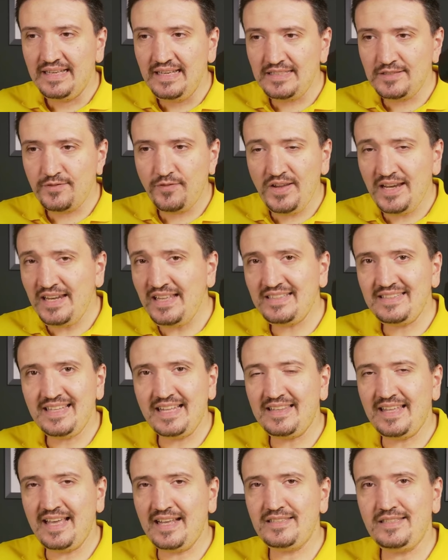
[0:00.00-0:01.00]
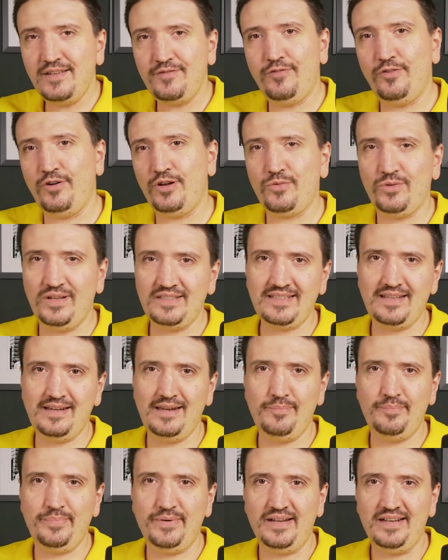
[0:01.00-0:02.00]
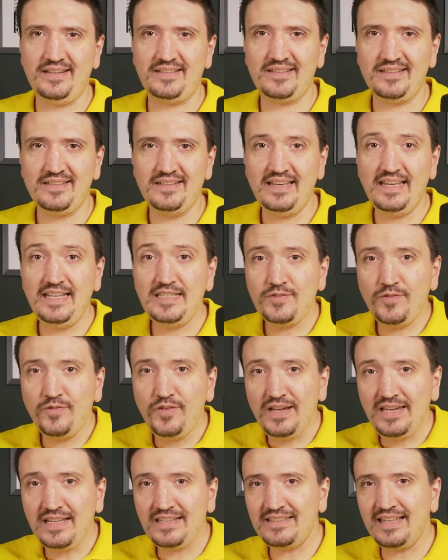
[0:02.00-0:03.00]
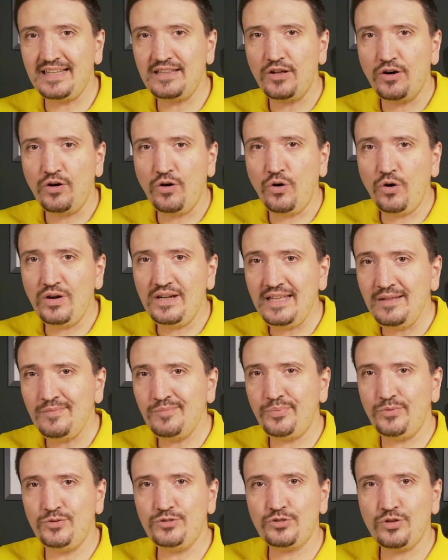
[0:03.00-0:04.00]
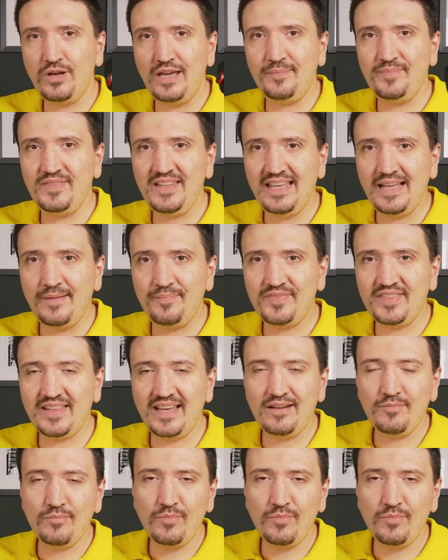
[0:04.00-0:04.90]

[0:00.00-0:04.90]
It's feeling that XE4 was crippled. It's feeling that Olympus OMD M10